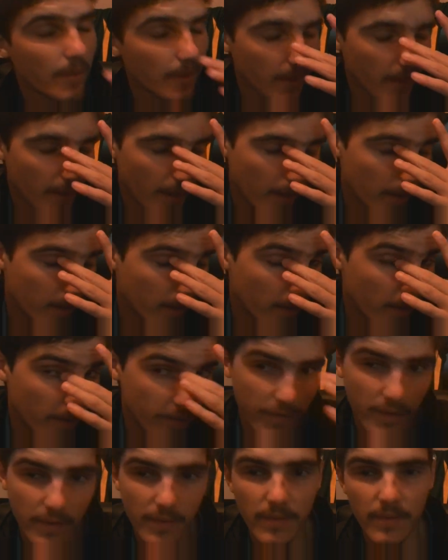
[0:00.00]
And I
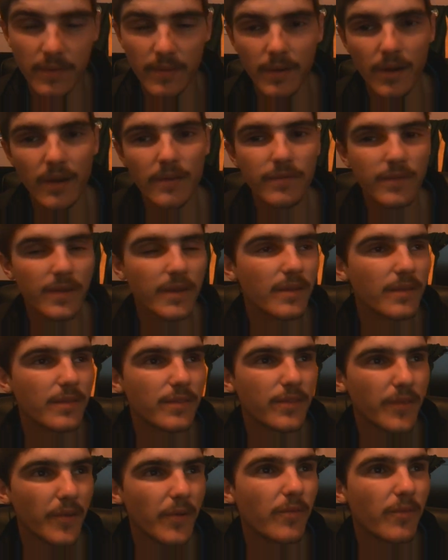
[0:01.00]
think
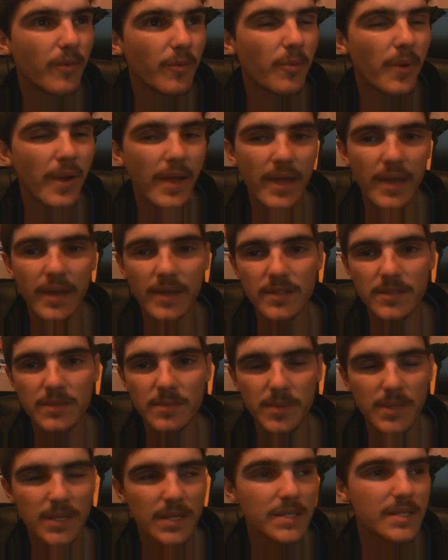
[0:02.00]
silverware is
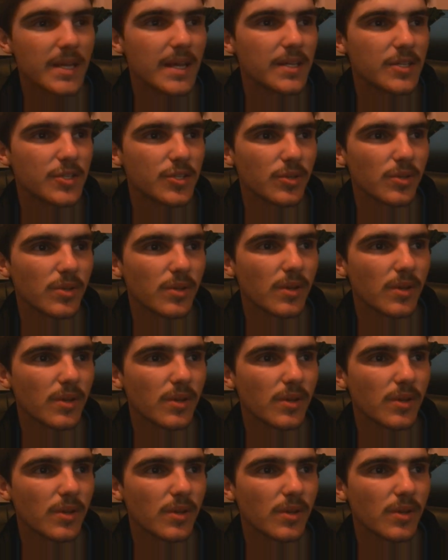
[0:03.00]
the potential.